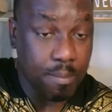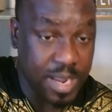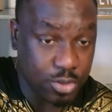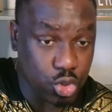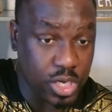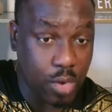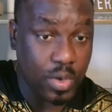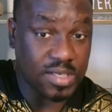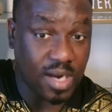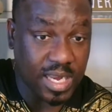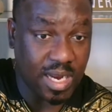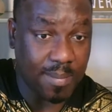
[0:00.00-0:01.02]
But today we're
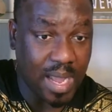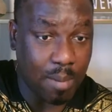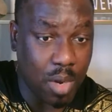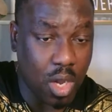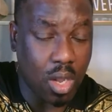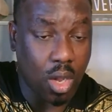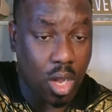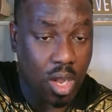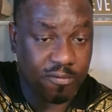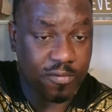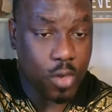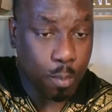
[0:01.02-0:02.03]
talking about more of
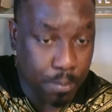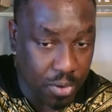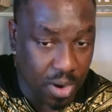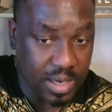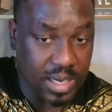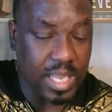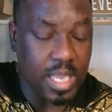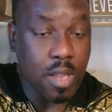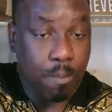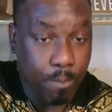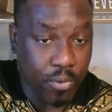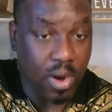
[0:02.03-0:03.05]
broccoli.
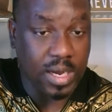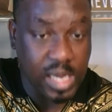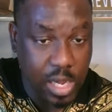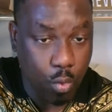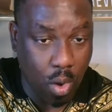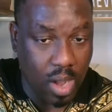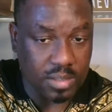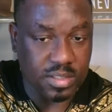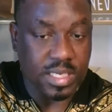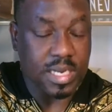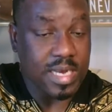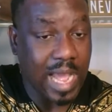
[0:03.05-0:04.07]
Broccoli works.
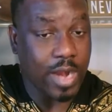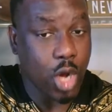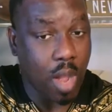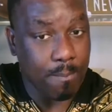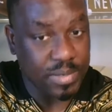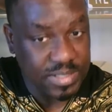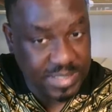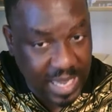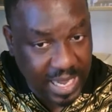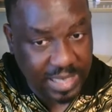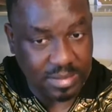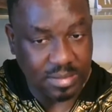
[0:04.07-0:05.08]
Now, number
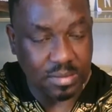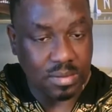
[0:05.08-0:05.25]
10.